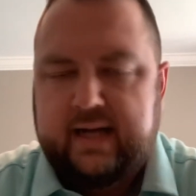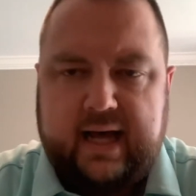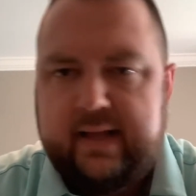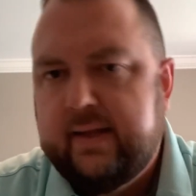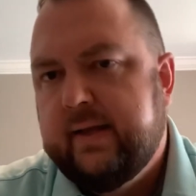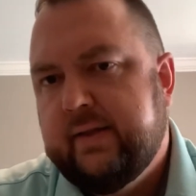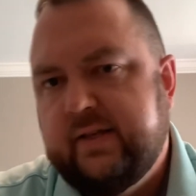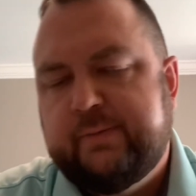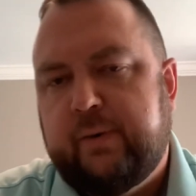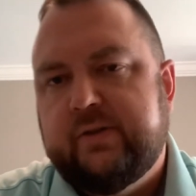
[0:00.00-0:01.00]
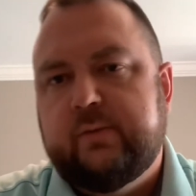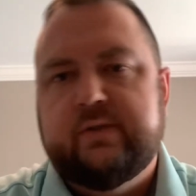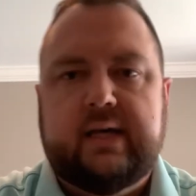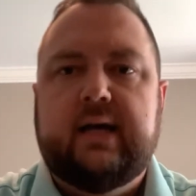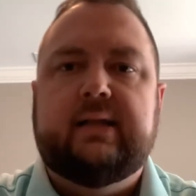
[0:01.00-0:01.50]
Not this person
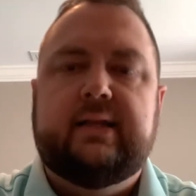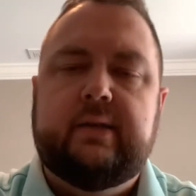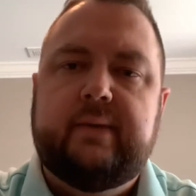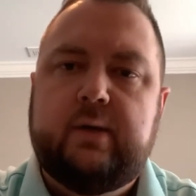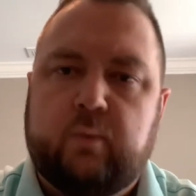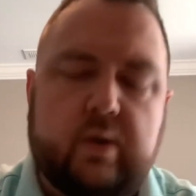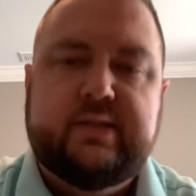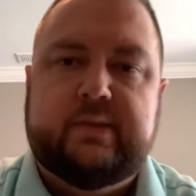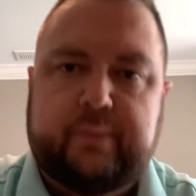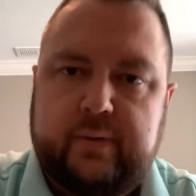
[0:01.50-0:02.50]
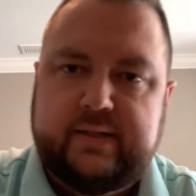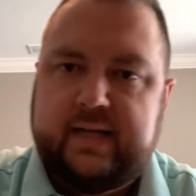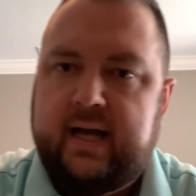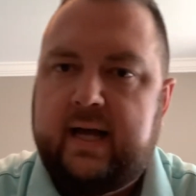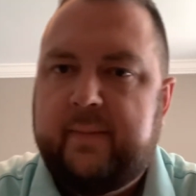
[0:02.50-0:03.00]
was ugly to me once upon a
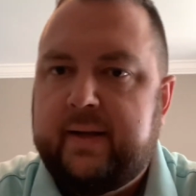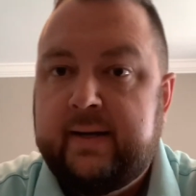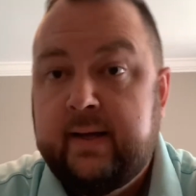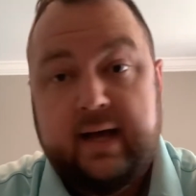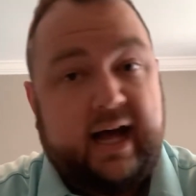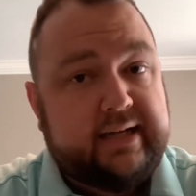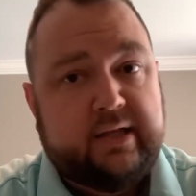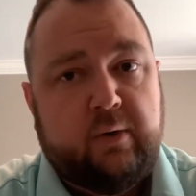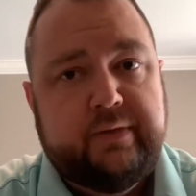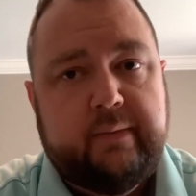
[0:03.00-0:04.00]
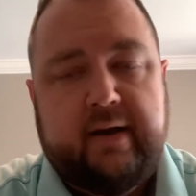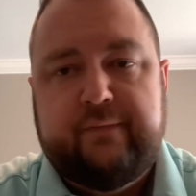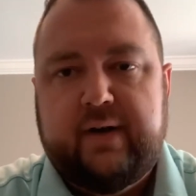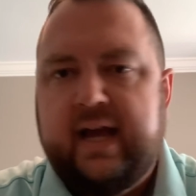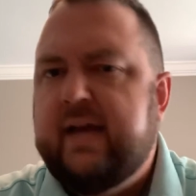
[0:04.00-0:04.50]
time and I told them I
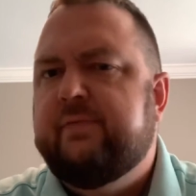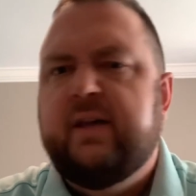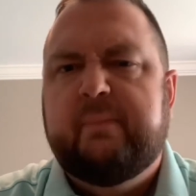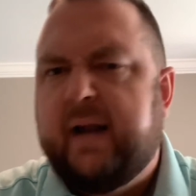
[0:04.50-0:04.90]
forgave them,